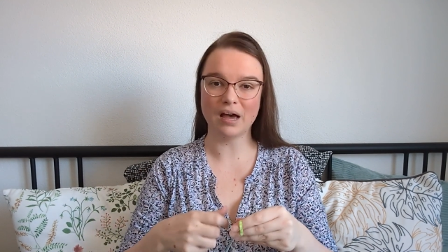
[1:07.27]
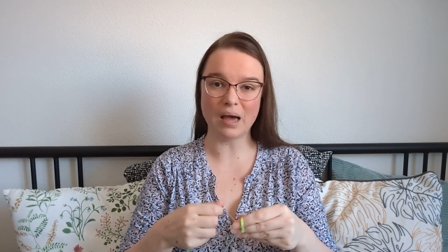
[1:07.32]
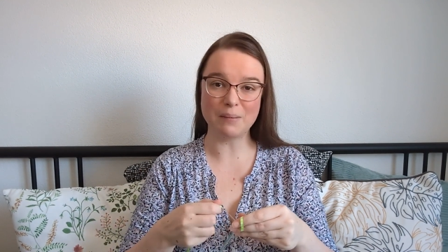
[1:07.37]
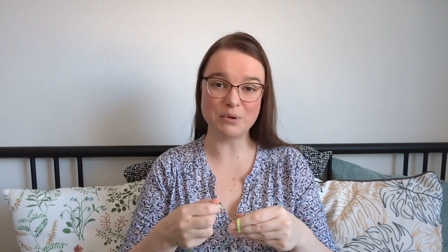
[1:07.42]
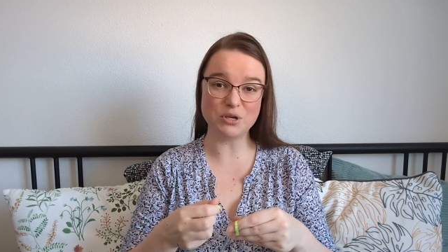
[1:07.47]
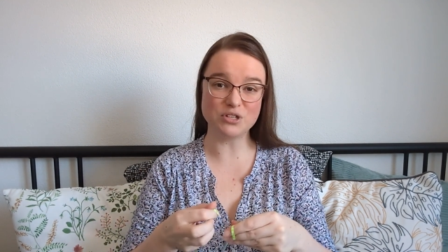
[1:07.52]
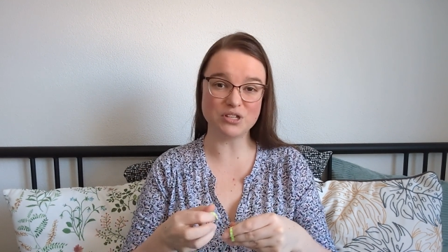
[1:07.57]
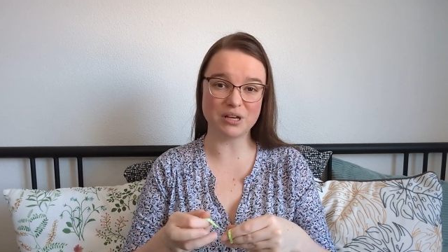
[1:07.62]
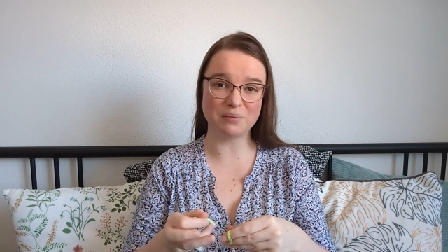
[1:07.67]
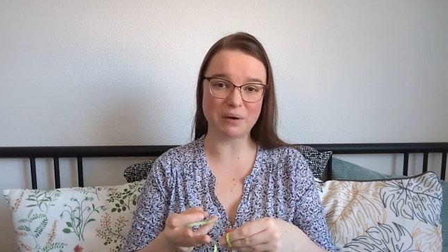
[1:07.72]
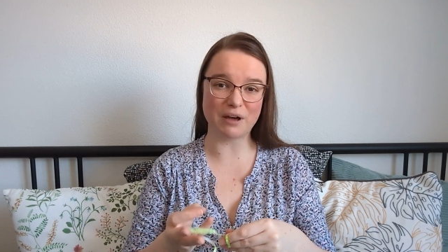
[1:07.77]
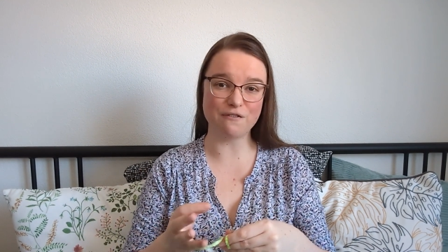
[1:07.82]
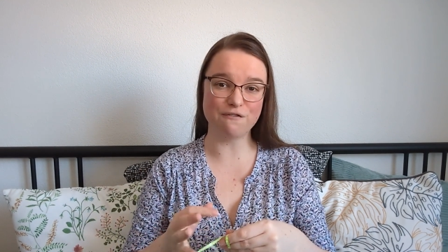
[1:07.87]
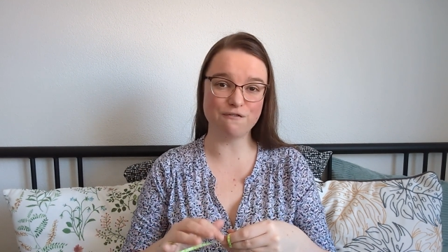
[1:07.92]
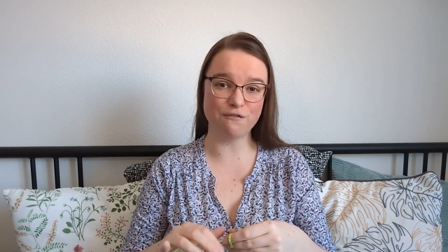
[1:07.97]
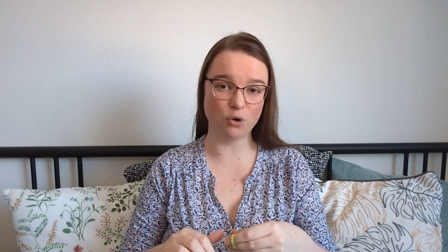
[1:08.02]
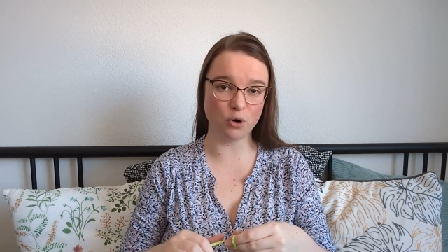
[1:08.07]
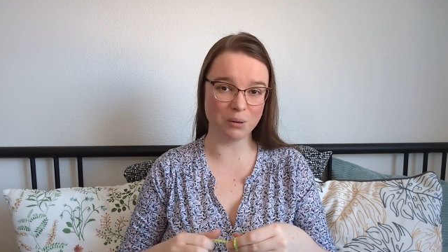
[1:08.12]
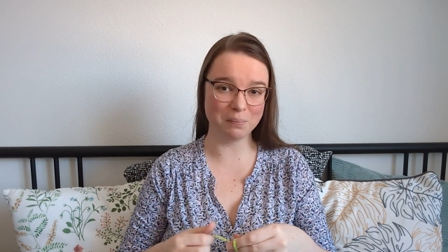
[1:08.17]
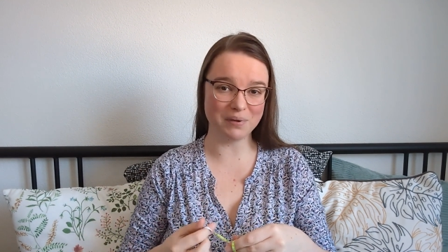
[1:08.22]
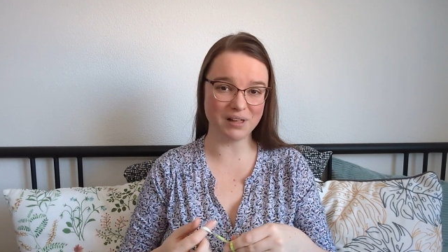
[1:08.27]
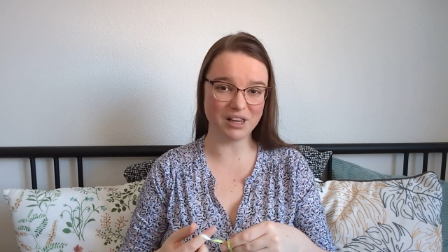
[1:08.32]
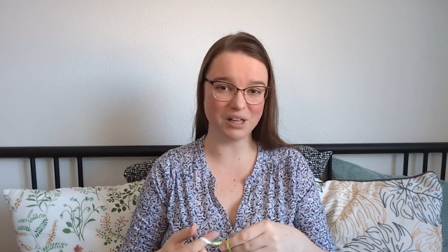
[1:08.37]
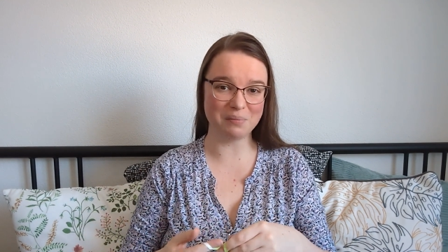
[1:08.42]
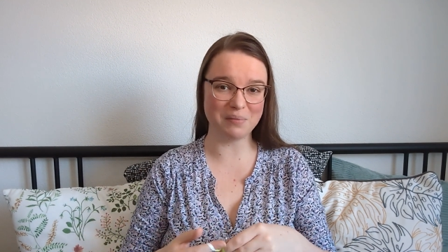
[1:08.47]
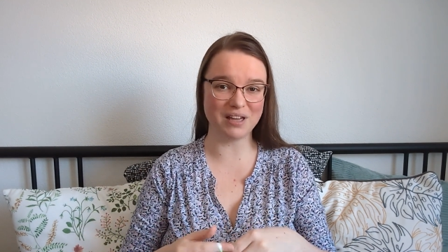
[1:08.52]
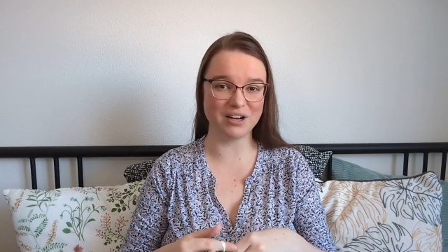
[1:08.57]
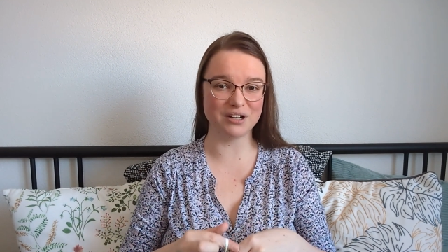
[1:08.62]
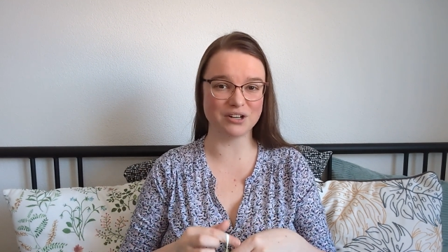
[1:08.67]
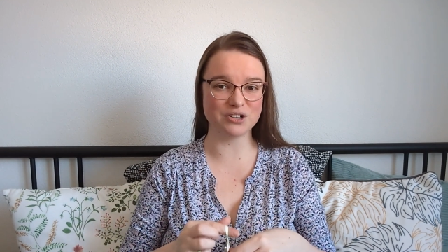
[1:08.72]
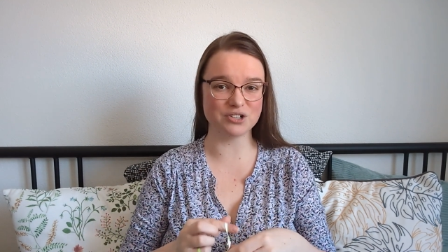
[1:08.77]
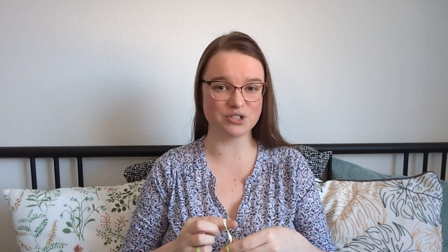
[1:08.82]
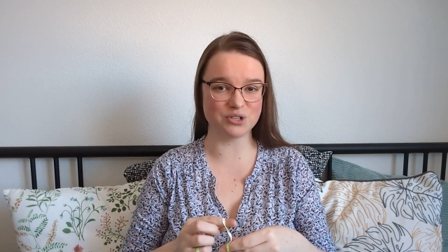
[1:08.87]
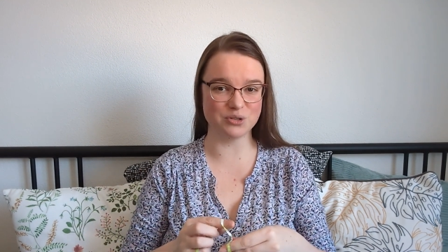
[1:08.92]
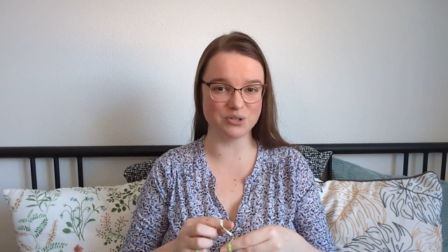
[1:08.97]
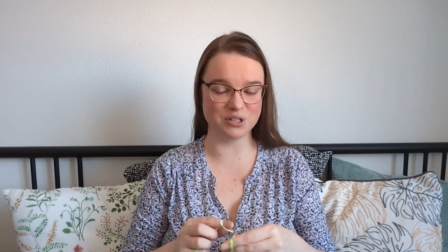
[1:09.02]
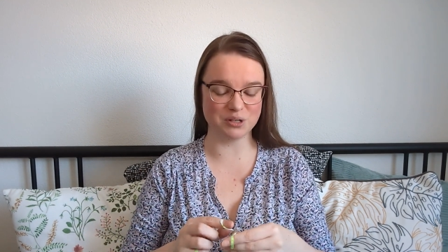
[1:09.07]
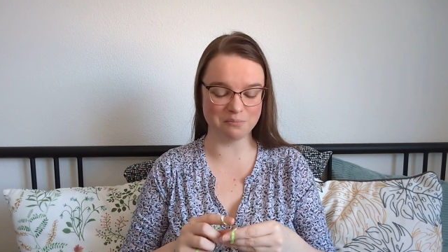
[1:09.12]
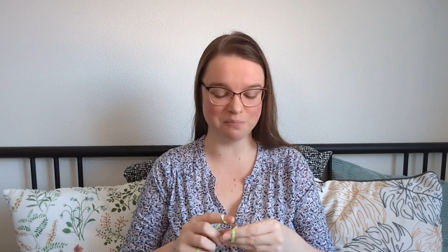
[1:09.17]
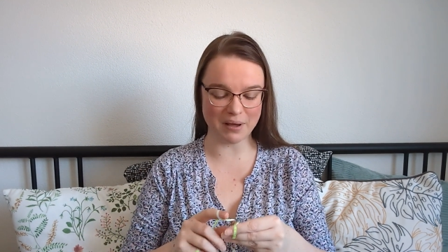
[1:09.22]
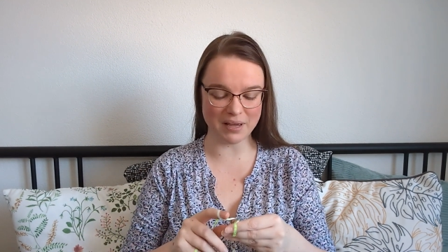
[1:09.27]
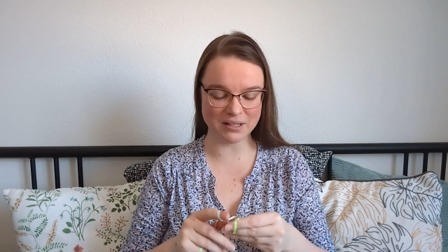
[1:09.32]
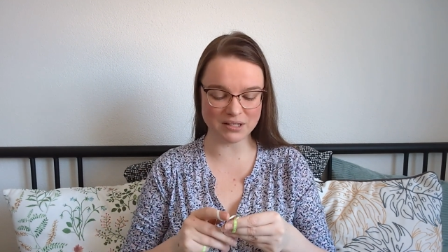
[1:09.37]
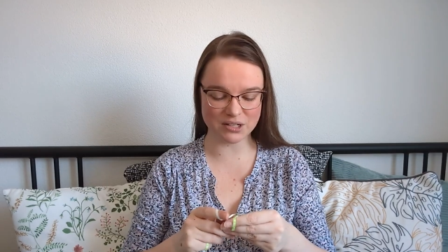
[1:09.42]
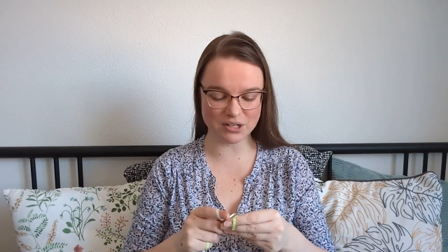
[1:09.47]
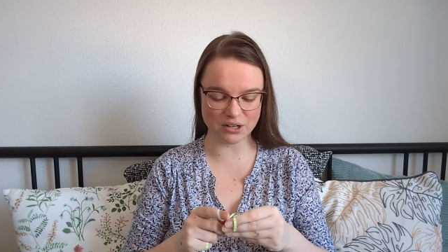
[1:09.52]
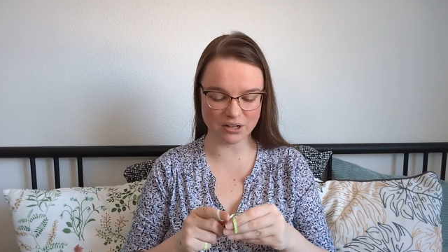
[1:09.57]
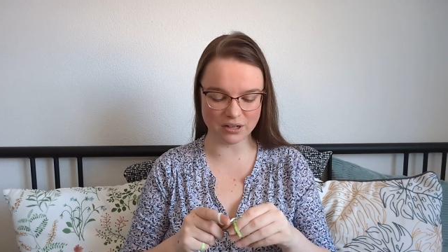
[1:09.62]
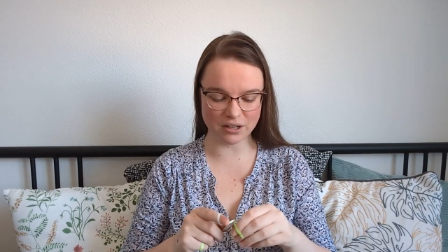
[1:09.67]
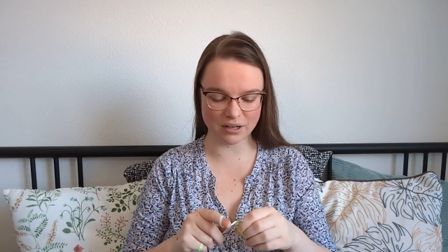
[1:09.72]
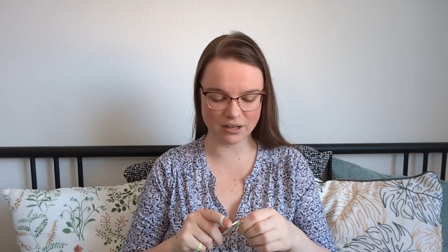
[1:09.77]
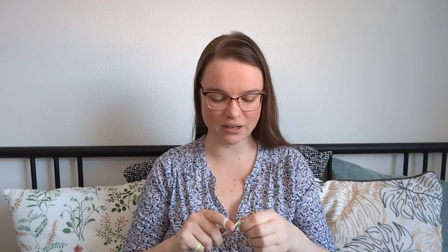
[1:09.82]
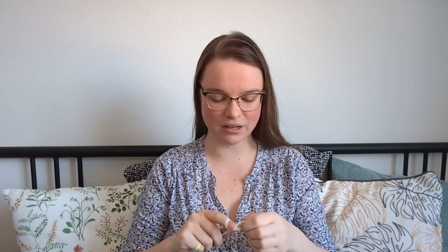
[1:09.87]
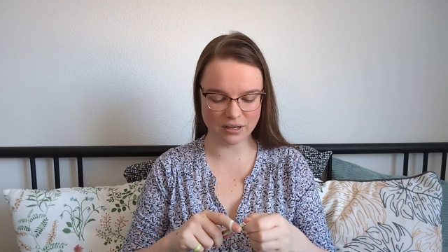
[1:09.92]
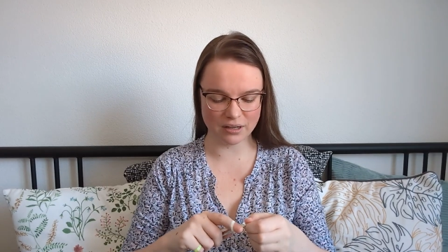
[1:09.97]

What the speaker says: I'm using my 4mm Susan Bates hook